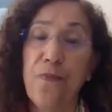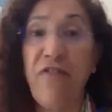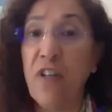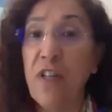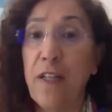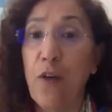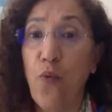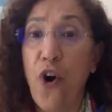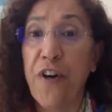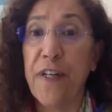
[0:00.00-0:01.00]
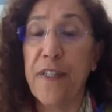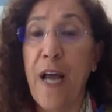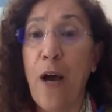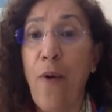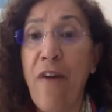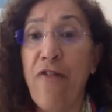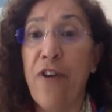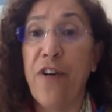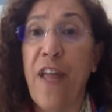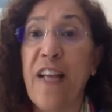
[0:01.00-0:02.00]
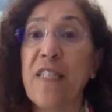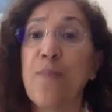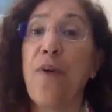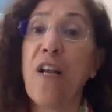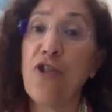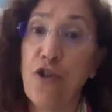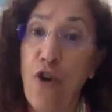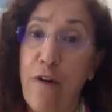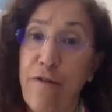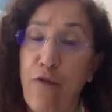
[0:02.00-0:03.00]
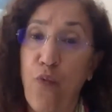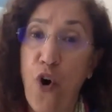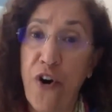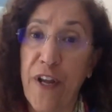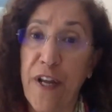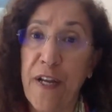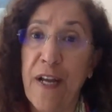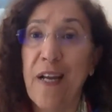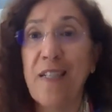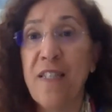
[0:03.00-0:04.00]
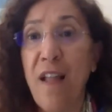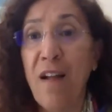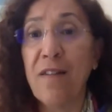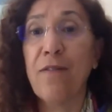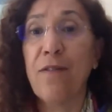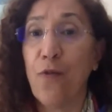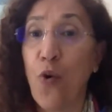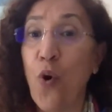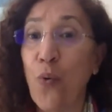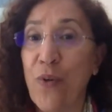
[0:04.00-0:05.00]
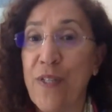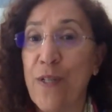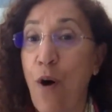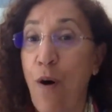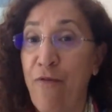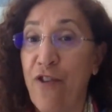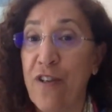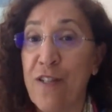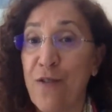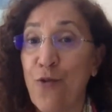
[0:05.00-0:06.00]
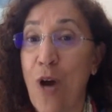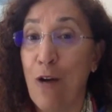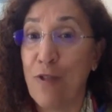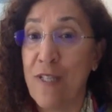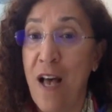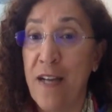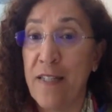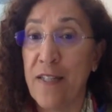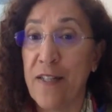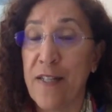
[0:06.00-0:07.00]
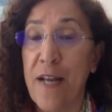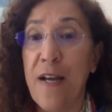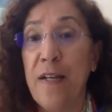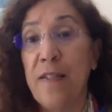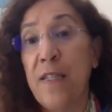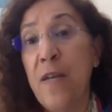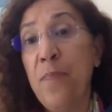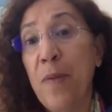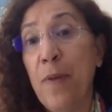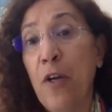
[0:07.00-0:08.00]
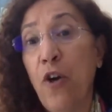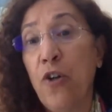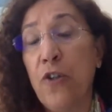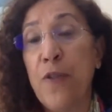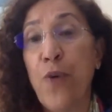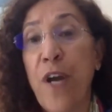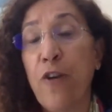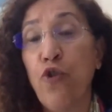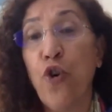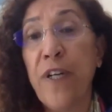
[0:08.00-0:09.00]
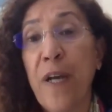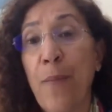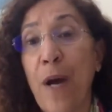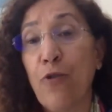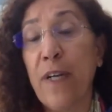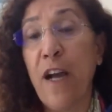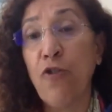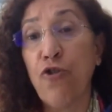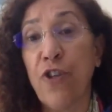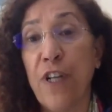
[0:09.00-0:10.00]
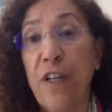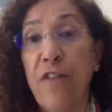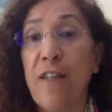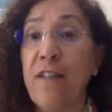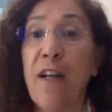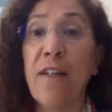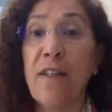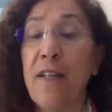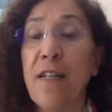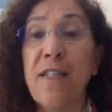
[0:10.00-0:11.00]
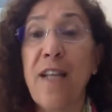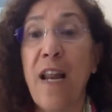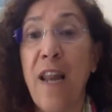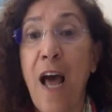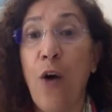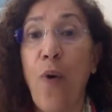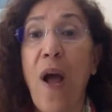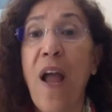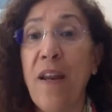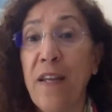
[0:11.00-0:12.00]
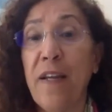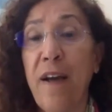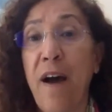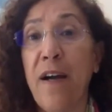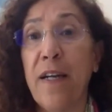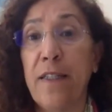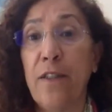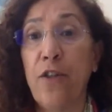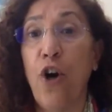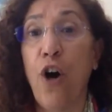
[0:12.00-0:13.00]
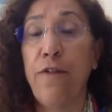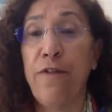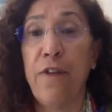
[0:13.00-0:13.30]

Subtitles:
definitely worried. However, the expression of worry is not always obvious to outsiders, simply because we are talking about a country that doesn't allow any kind of